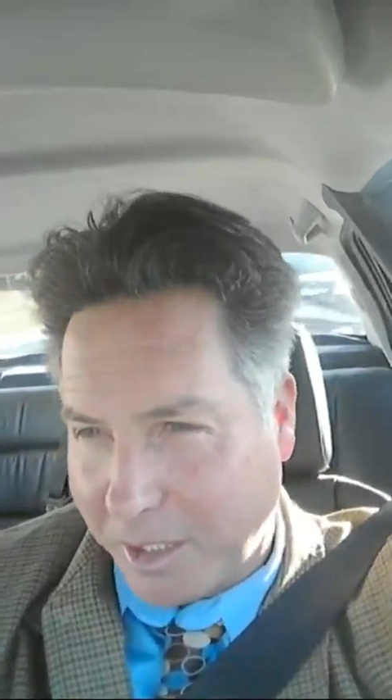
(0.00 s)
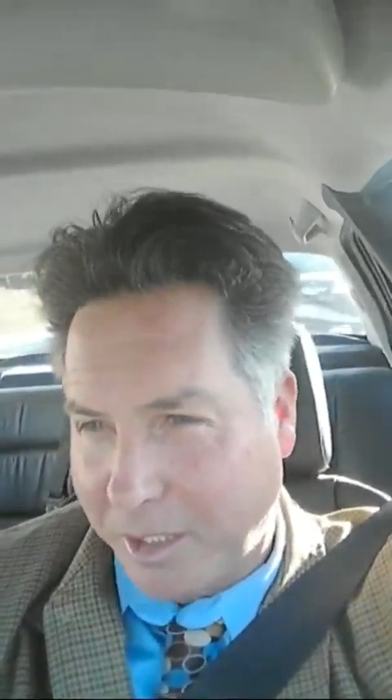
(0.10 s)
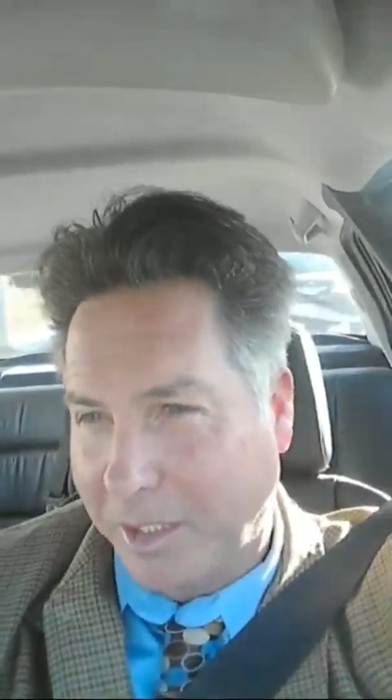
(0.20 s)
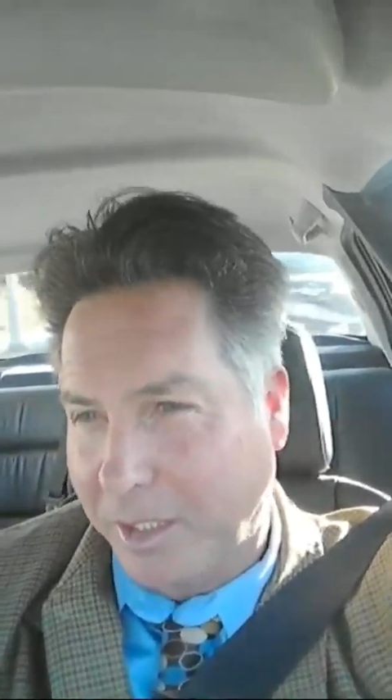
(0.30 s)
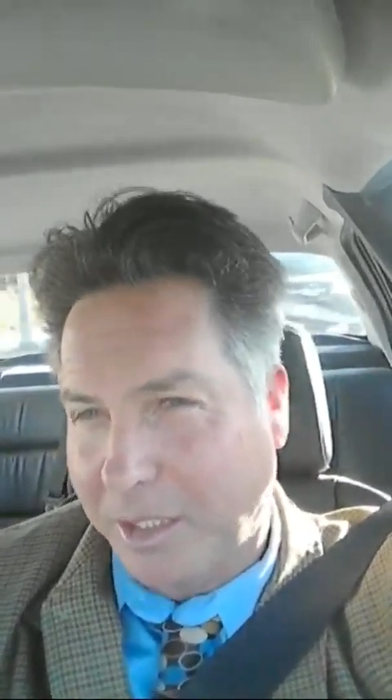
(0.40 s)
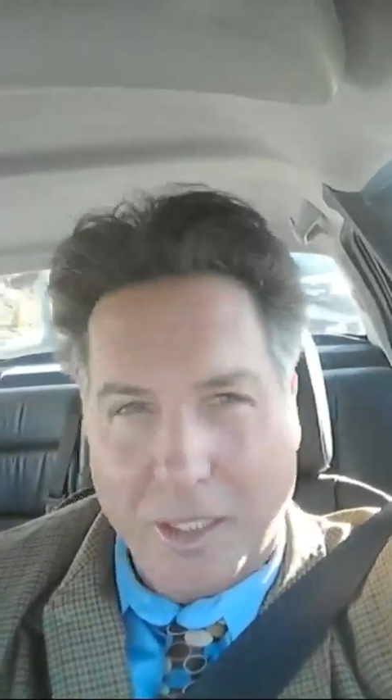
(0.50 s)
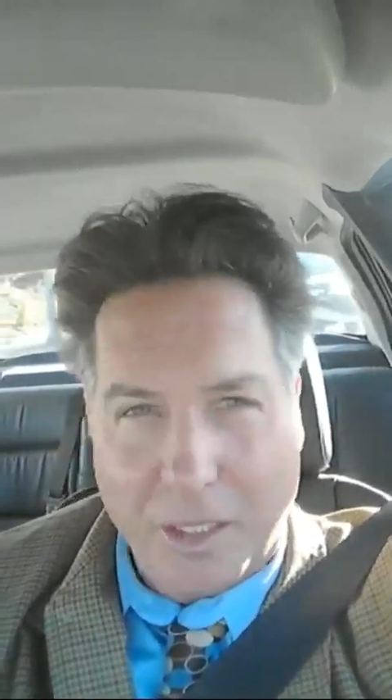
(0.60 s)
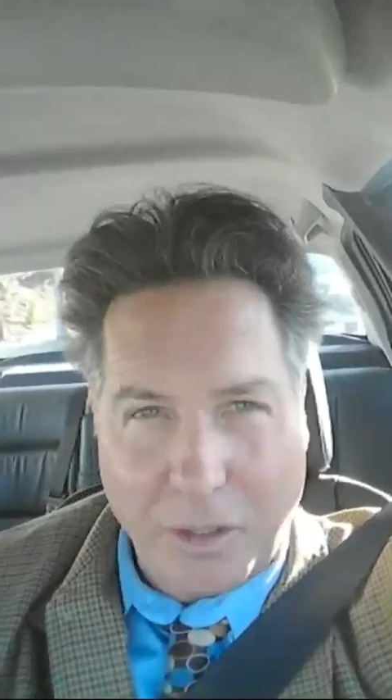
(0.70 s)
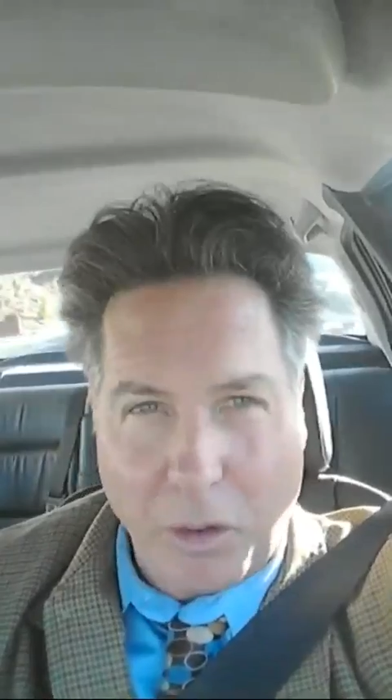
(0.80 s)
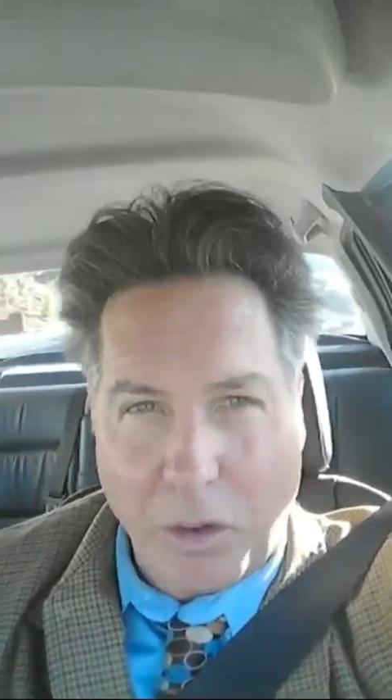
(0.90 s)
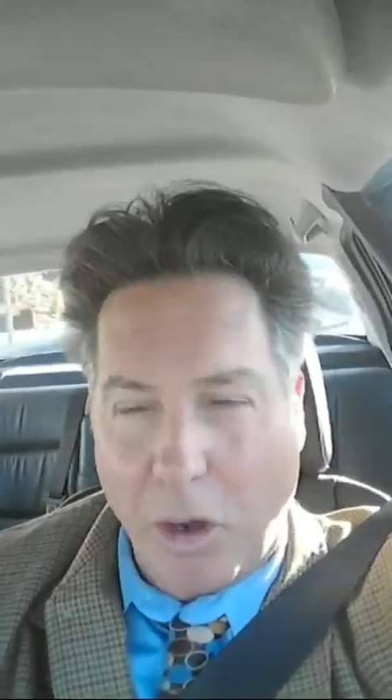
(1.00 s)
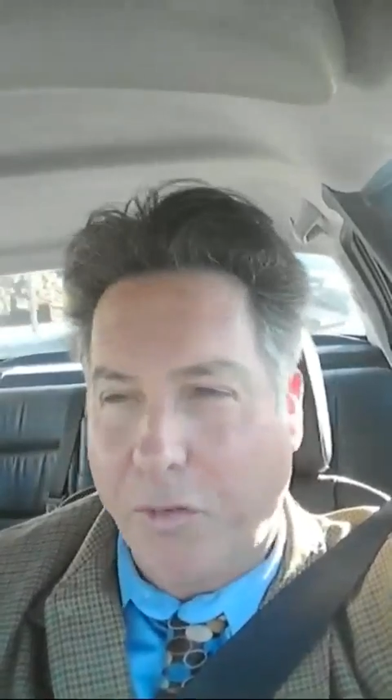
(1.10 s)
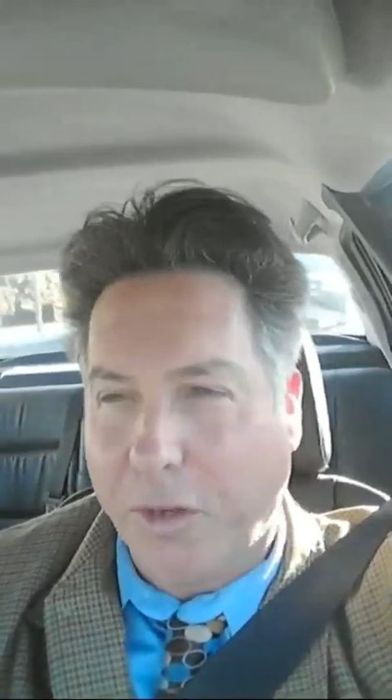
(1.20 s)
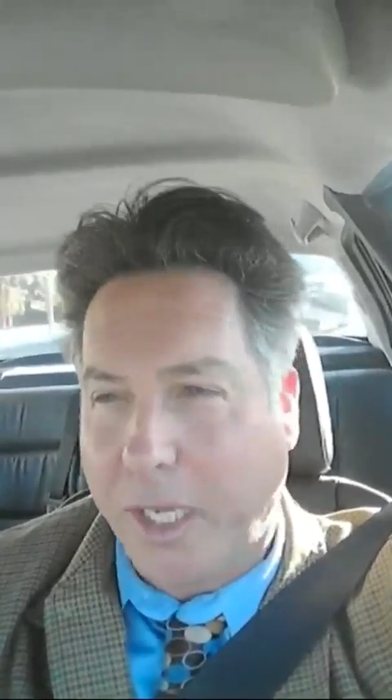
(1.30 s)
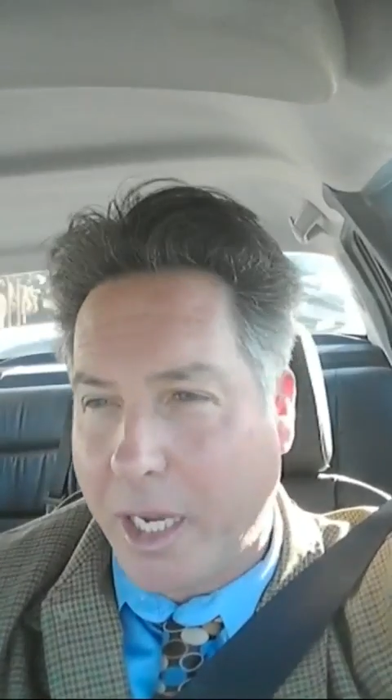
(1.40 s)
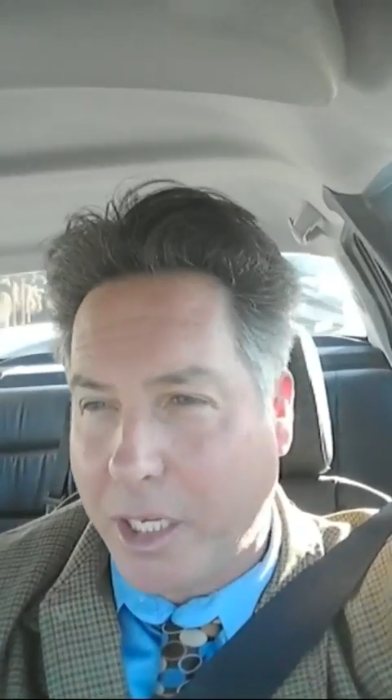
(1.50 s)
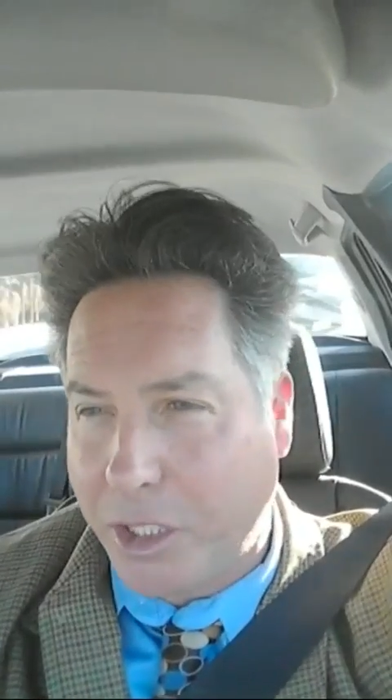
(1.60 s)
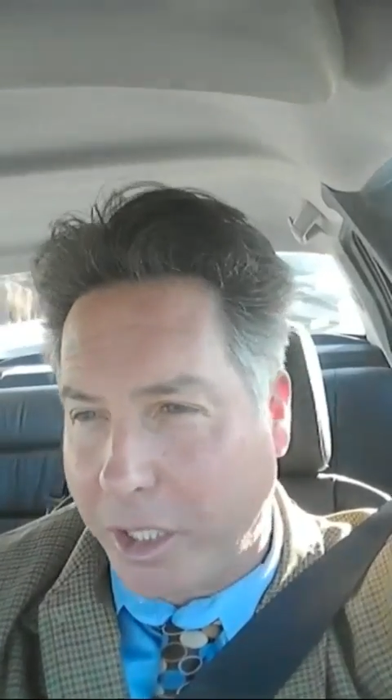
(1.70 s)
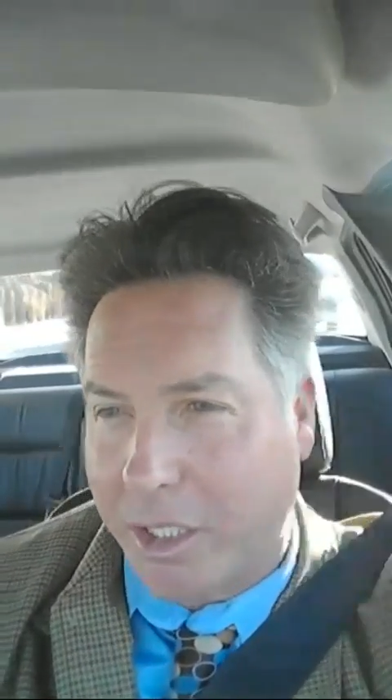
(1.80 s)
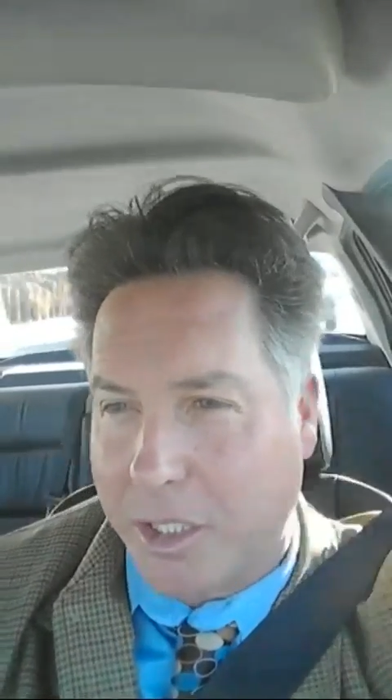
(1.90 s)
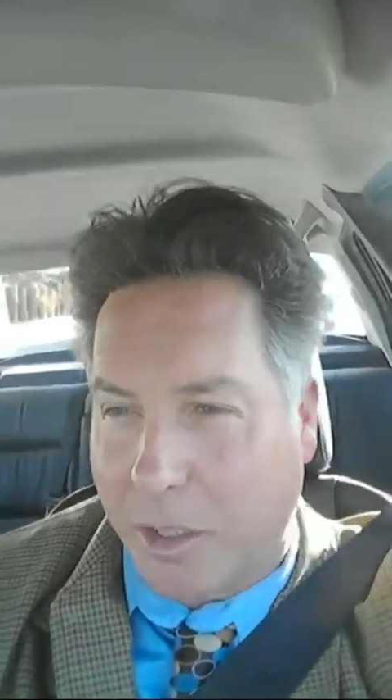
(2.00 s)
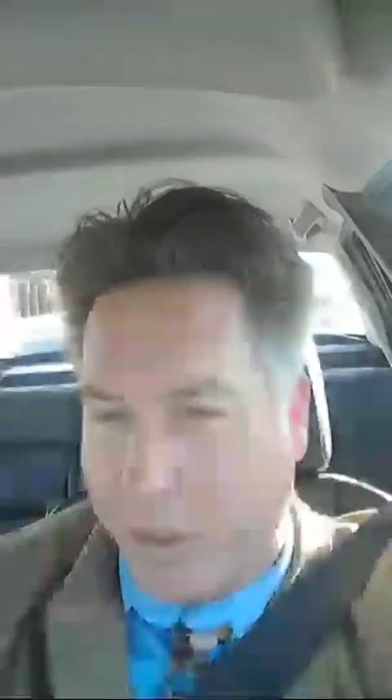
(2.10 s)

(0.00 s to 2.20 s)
no notifications.